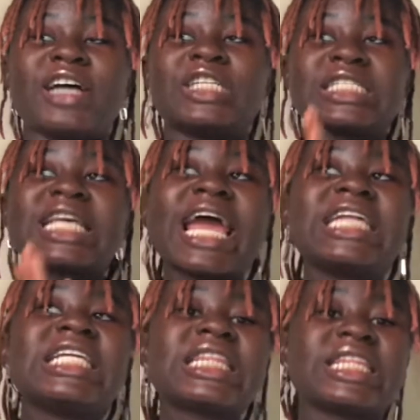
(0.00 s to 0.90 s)
does
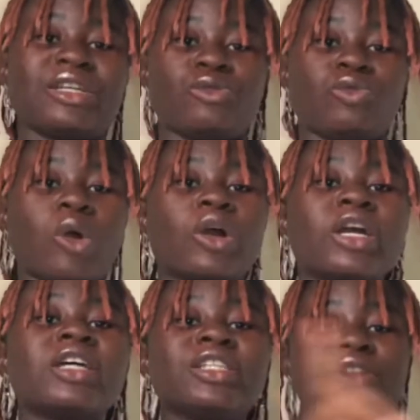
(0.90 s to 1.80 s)
anything wrong,
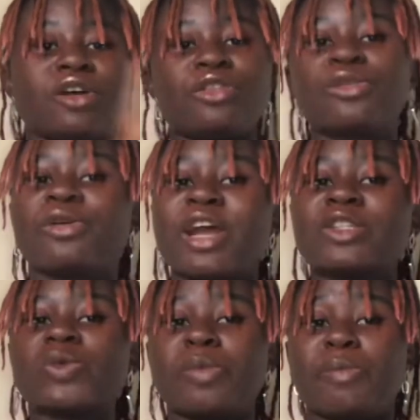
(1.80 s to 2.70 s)
the North
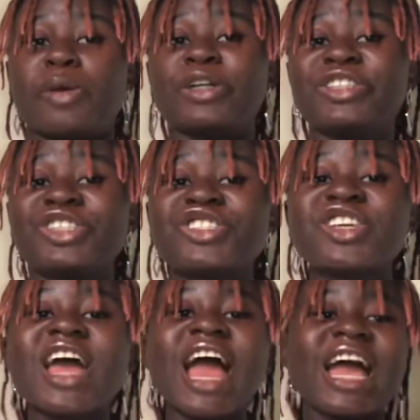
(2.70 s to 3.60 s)
Koreans will be punished.
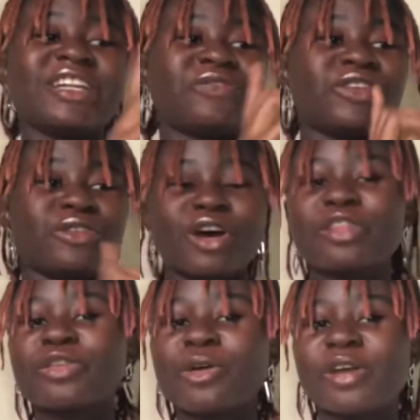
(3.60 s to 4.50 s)
And if
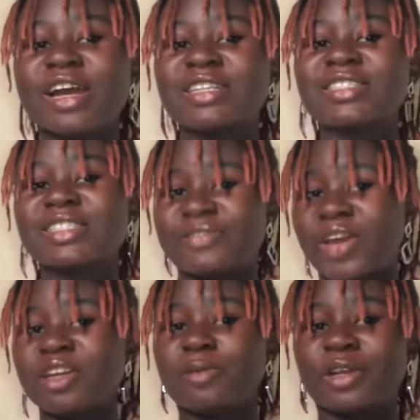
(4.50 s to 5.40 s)

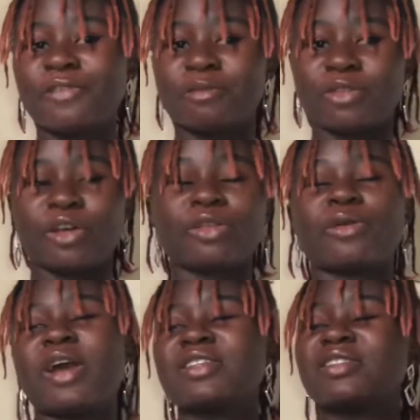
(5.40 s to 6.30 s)
anybody from the North
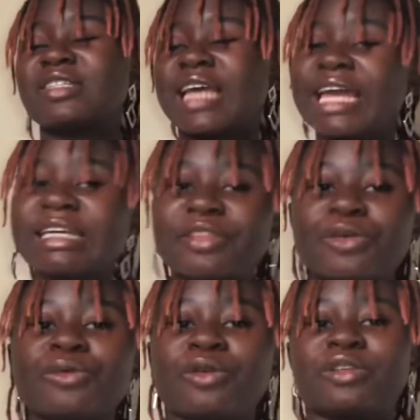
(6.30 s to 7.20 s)
Koreans does
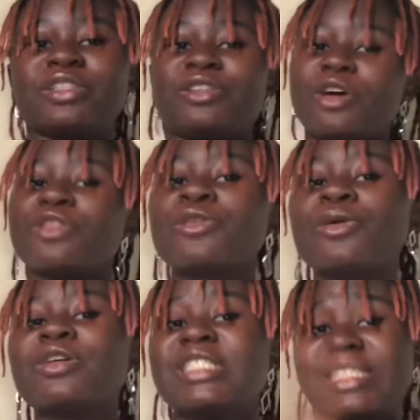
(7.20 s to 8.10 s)
anything wrong,
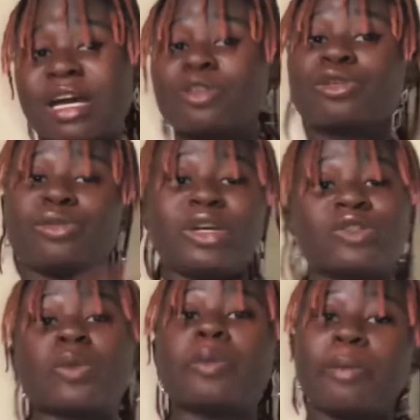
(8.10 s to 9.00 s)
the South Koreans
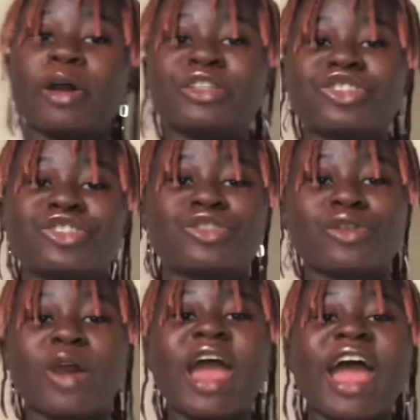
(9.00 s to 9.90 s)
will be punished.
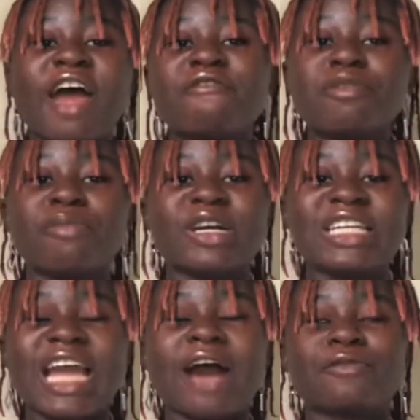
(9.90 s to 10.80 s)
So
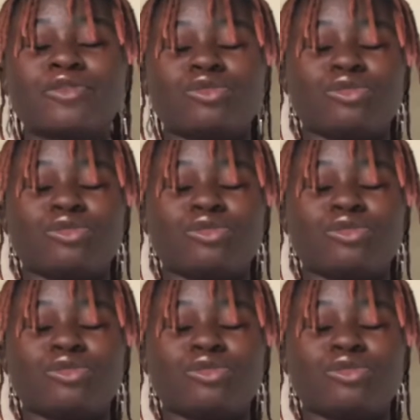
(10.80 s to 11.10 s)
everybody have to,